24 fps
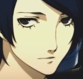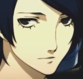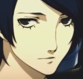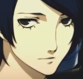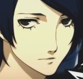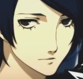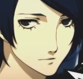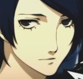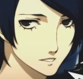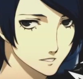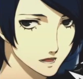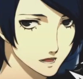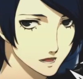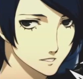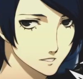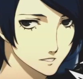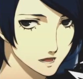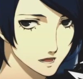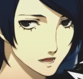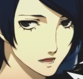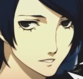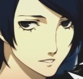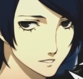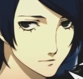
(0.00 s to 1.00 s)
Okay. Tell
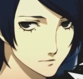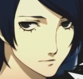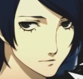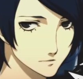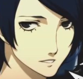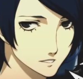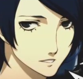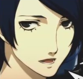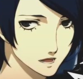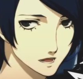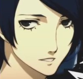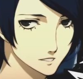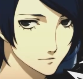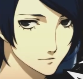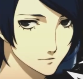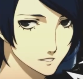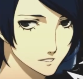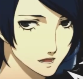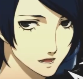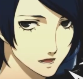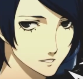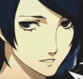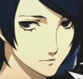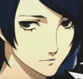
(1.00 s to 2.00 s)
the truth.
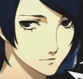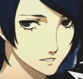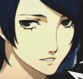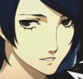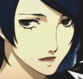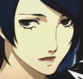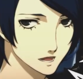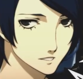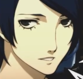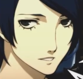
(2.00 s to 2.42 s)
Ethage,